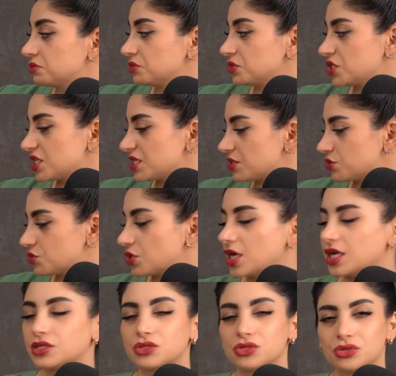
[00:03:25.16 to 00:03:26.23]
Just
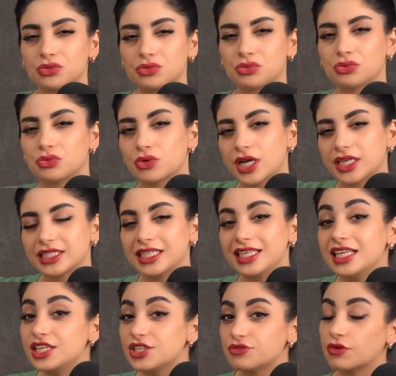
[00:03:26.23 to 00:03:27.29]
try to write
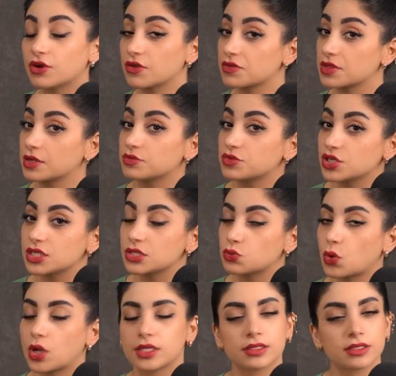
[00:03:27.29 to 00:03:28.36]
each one of them just
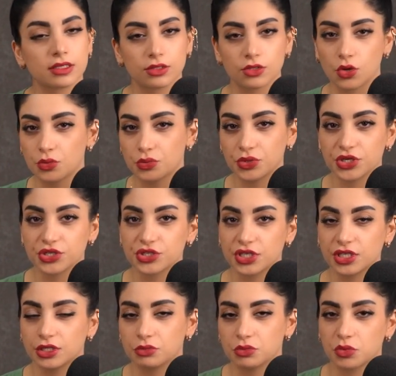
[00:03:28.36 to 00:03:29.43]
once, no
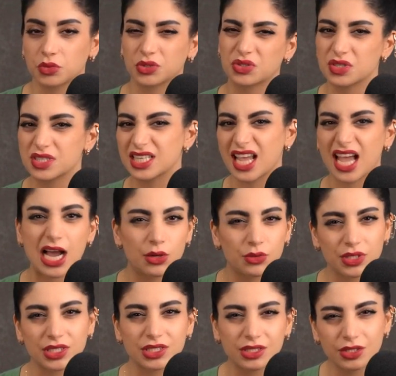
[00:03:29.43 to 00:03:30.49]
pressure. We want to see how
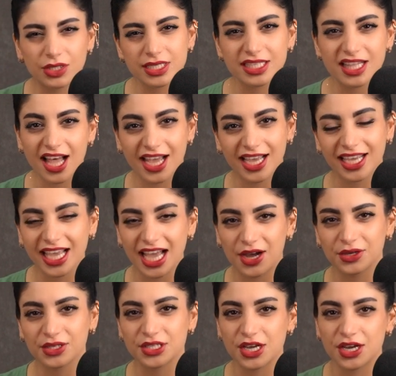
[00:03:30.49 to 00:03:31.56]
it looks like, how
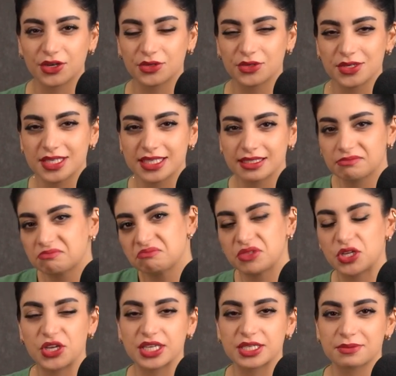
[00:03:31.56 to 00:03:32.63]
it goes,
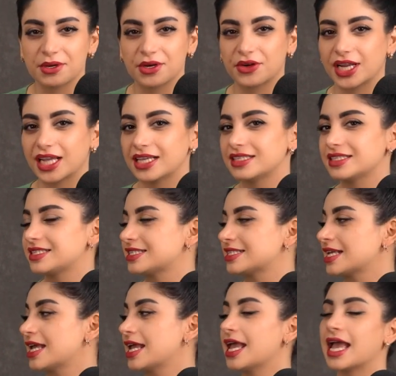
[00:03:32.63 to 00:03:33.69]
new experience.
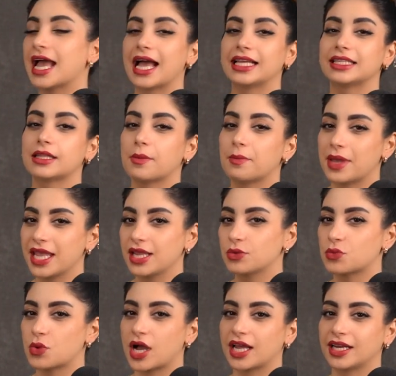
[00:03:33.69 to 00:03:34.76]
And the main
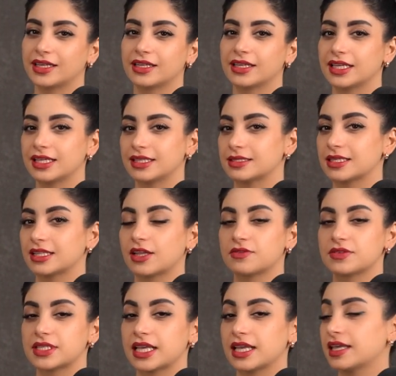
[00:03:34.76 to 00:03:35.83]
one, instead of
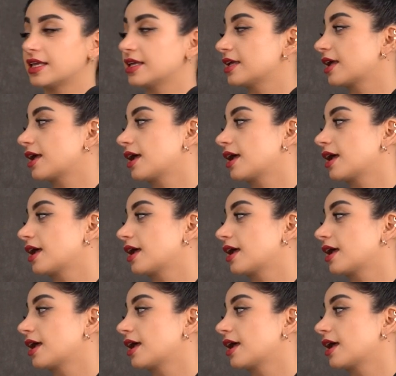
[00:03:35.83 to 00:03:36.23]
saying